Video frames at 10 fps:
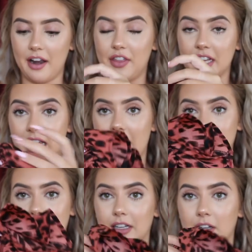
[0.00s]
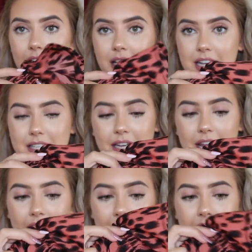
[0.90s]
and this has a little
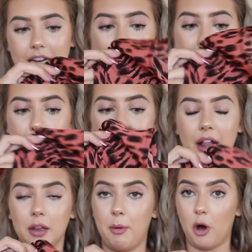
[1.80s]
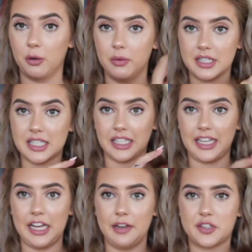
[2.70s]
elasticated, like, bell-bottom
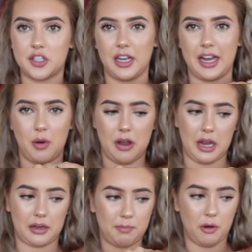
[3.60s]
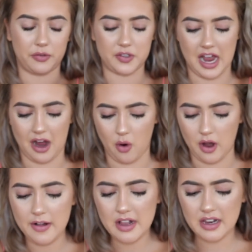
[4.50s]
sleeves, so, like, where it, like, puffs out.